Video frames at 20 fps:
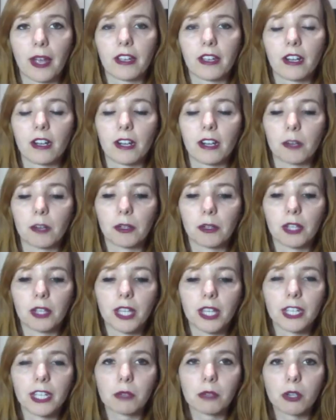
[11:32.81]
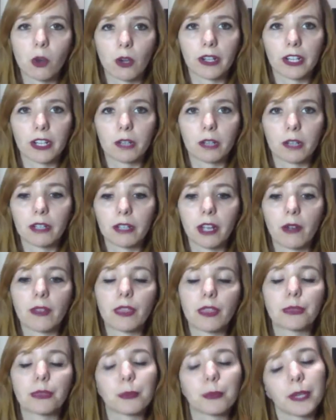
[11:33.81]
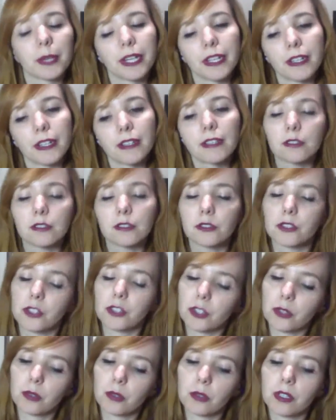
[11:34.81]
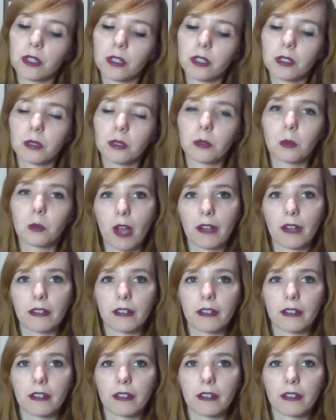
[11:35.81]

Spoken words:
All right. We're clicking record. Here we go. In 3, 2, 1.